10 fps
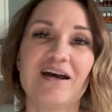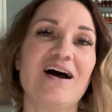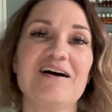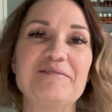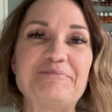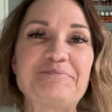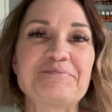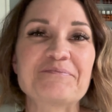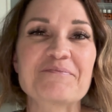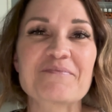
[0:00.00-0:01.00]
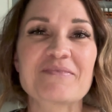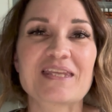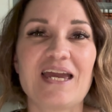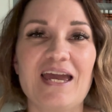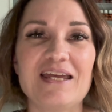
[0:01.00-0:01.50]
And
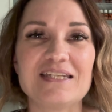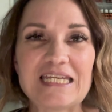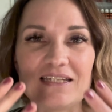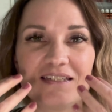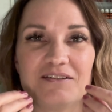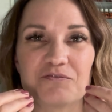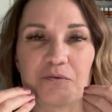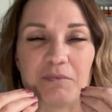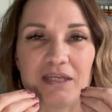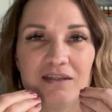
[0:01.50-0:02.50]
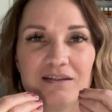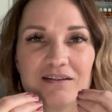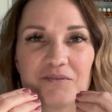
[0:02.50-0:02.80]
it, for me,